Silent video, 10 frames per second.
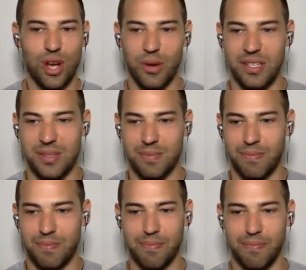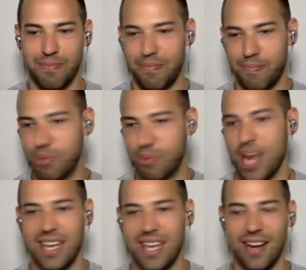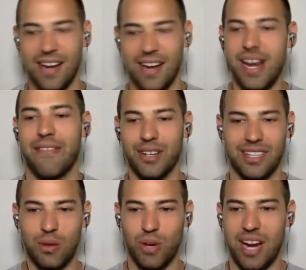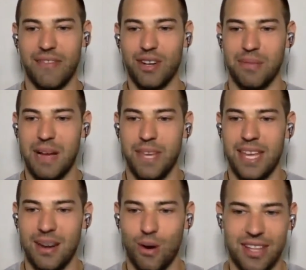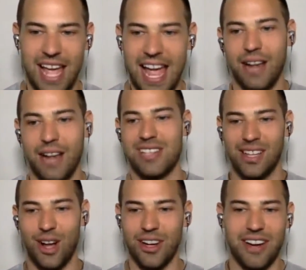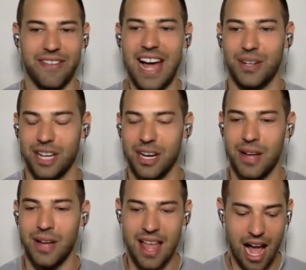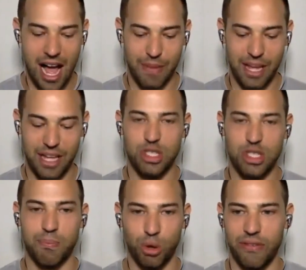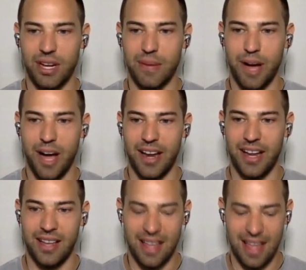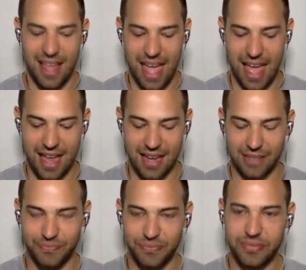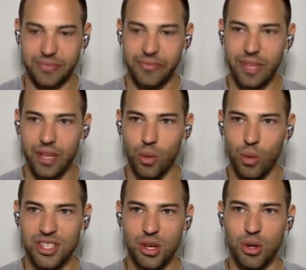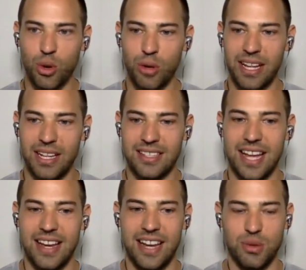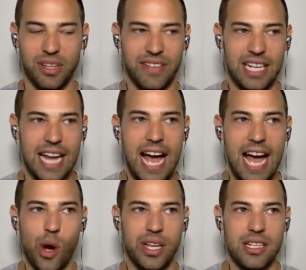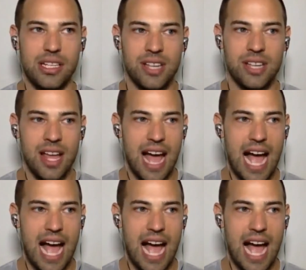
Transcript: is always breaking, or whatever it might be, or the handle's not long enough, I don't know, and just improving upon it. And what's so cool about like the day and age we live in now is